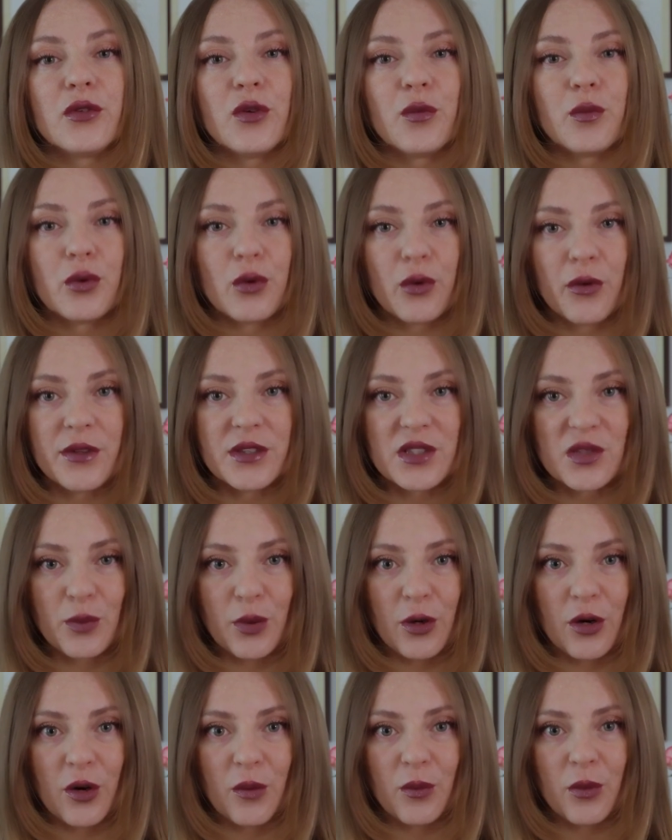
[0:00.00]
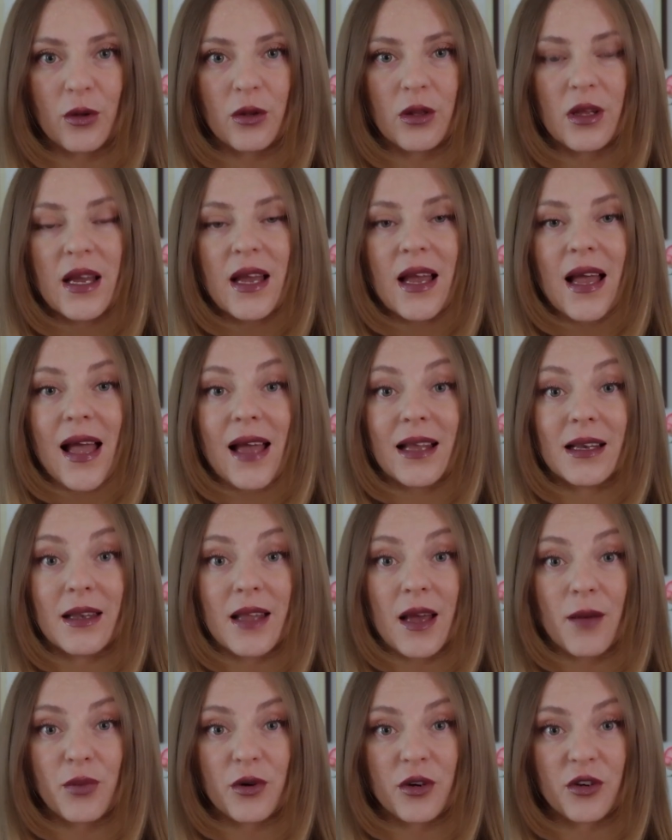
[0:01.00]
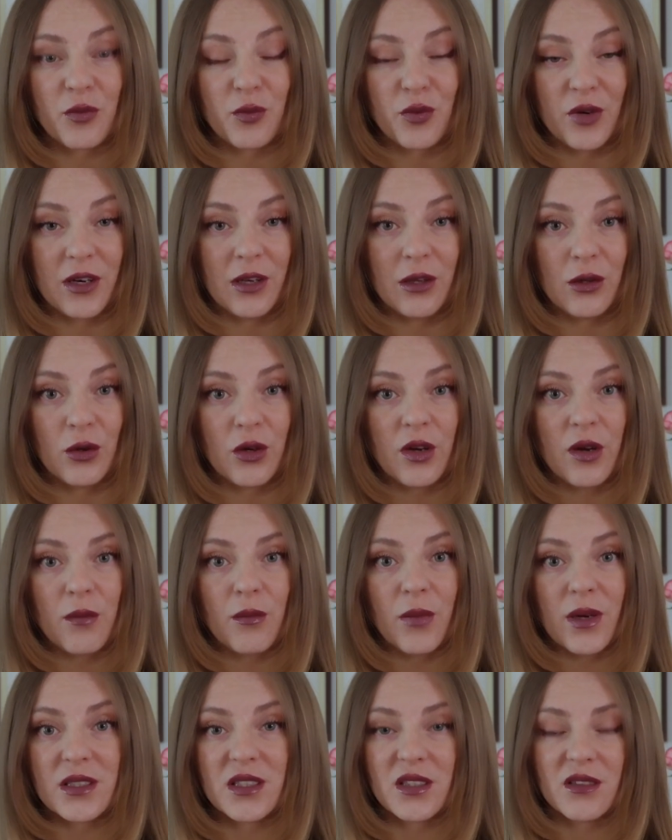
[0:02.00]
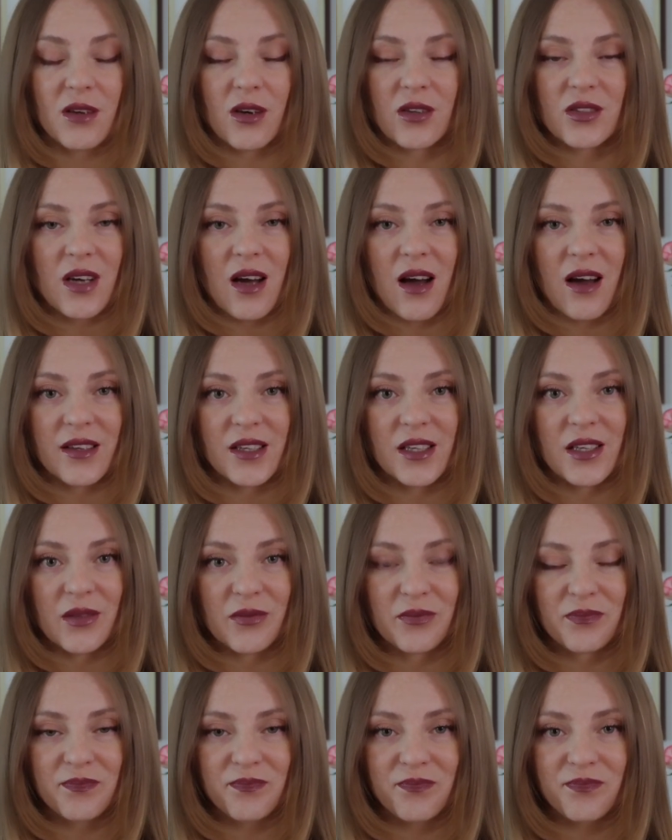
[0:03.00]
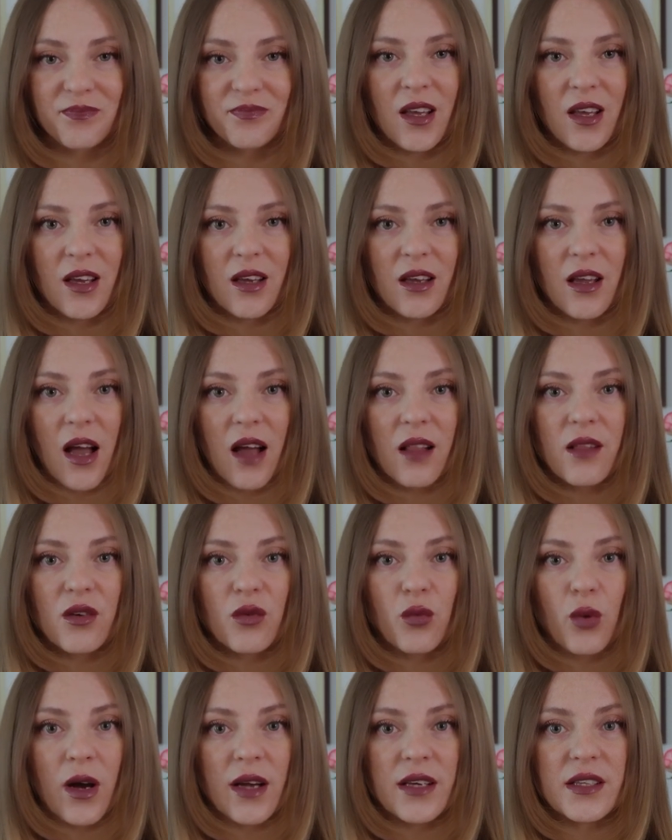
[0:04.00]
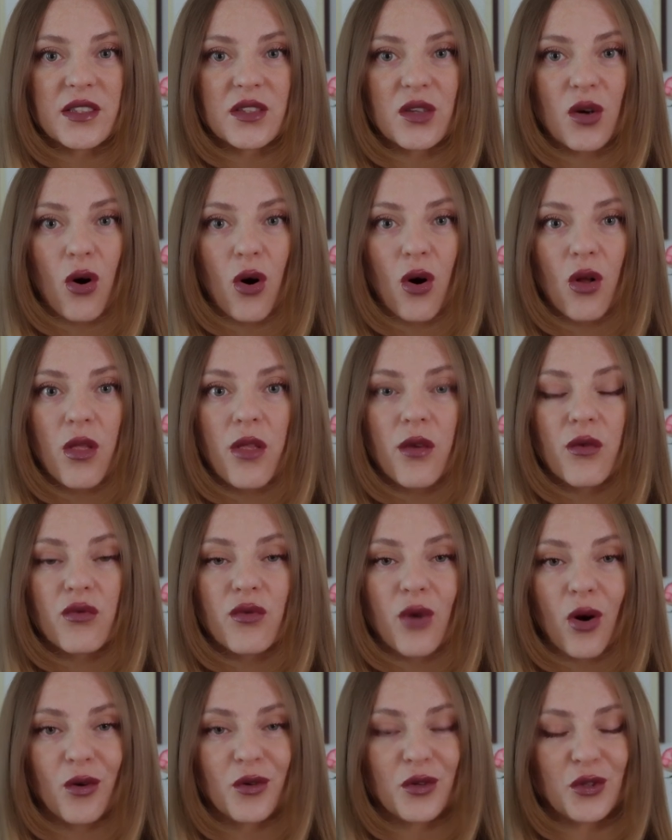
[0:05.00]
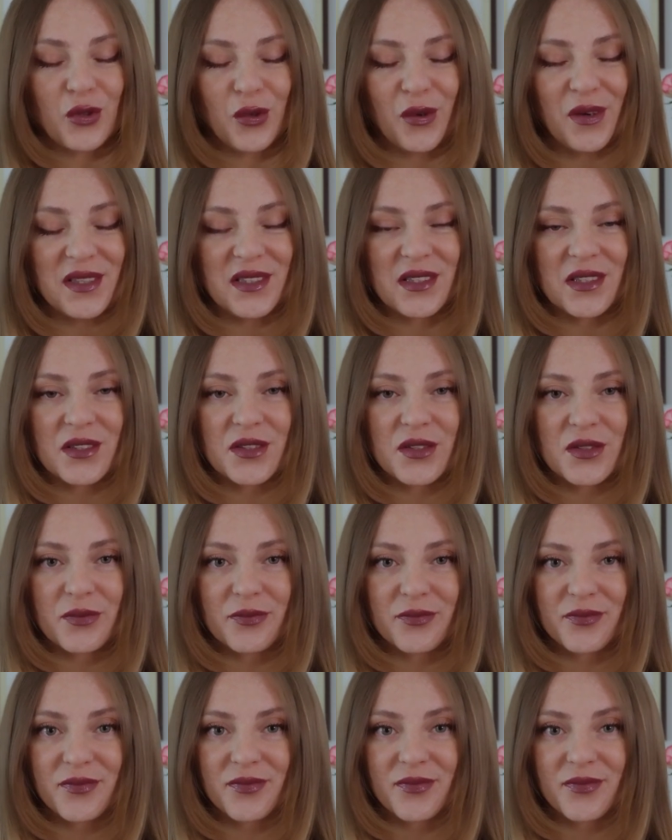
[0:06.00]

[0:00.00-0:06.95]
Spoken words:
to pull this purple and leopard print look, but not Anya. Color-wise, all the wrong choices.